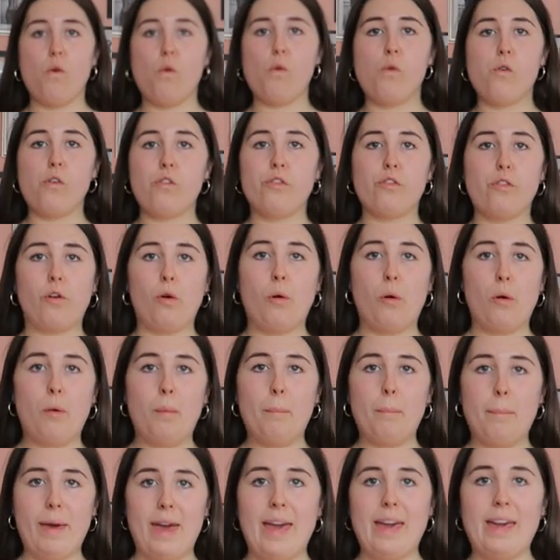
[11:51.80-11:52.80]
all
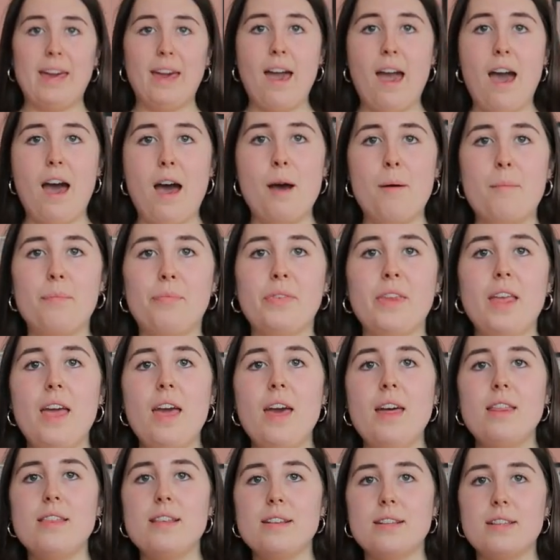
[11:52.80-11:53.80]
for me. Um,
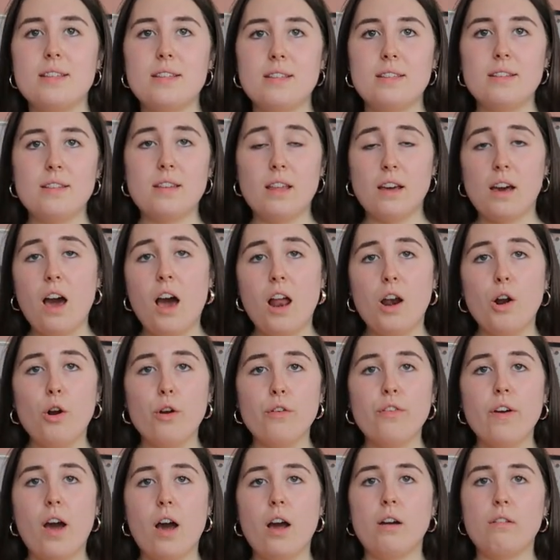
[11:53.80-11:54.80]
there's the
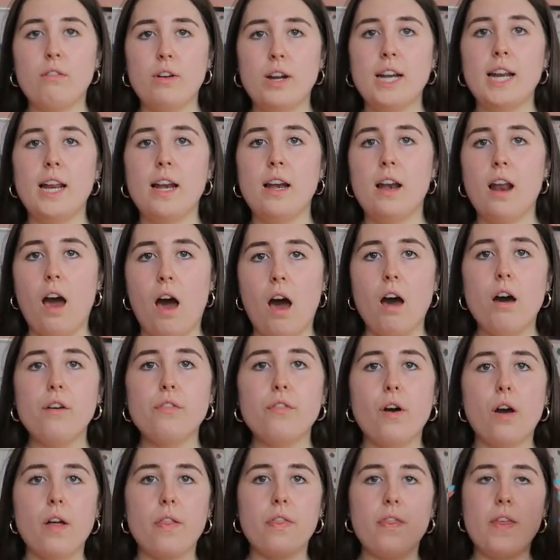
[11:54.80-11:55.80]
colour of it I really
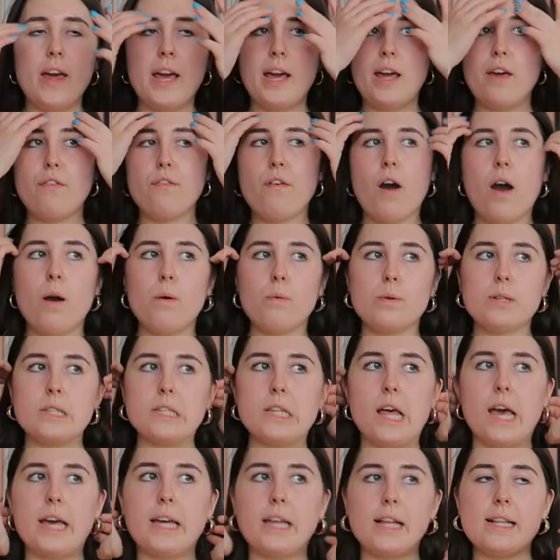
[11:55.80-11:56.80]
love. I think if I
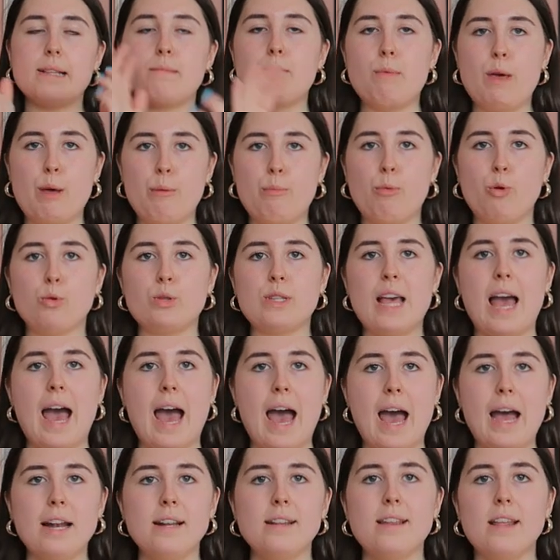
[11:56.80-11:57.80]
was like a bit more
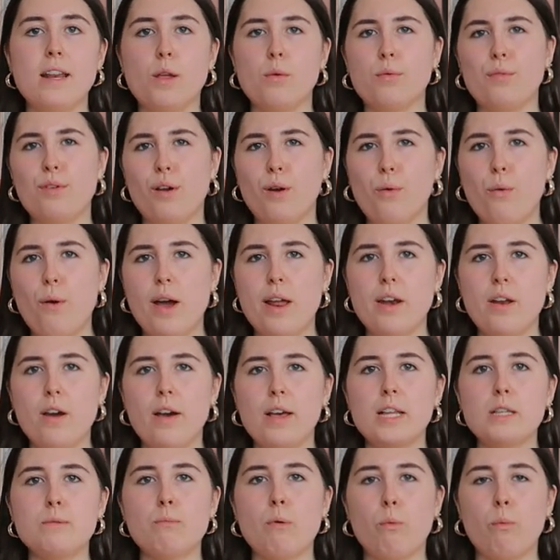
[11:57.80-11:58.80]
tan then it would look quite
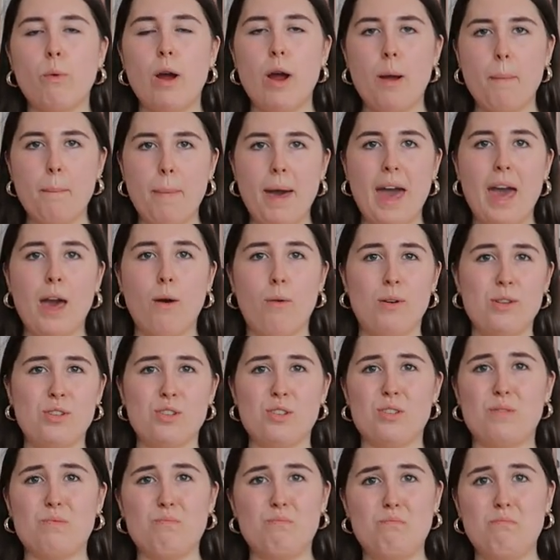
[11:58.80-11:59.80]
nice but where I'm pale it
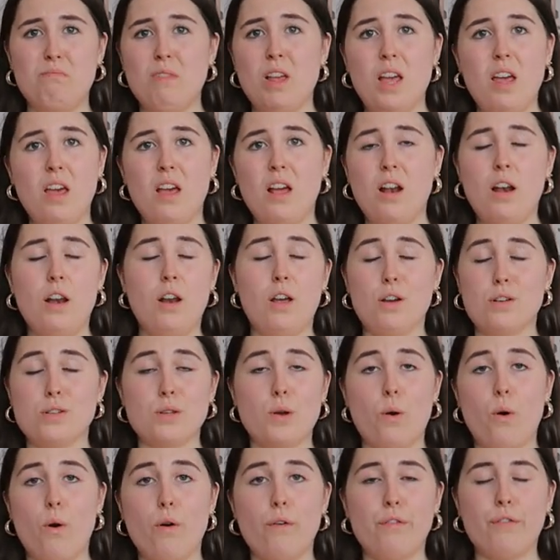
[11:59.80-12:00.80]
just
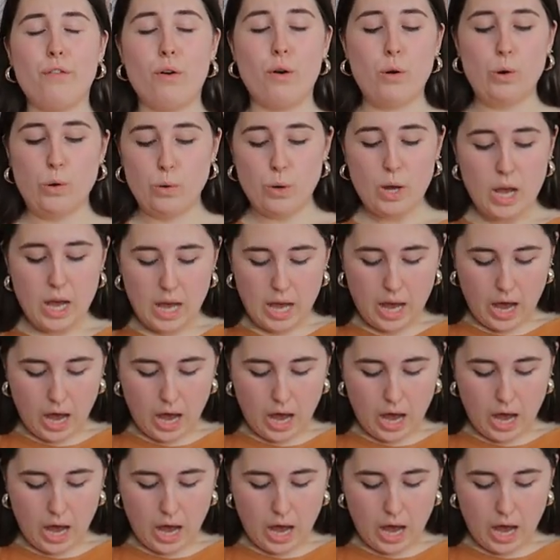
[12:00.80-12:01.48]
looks awful.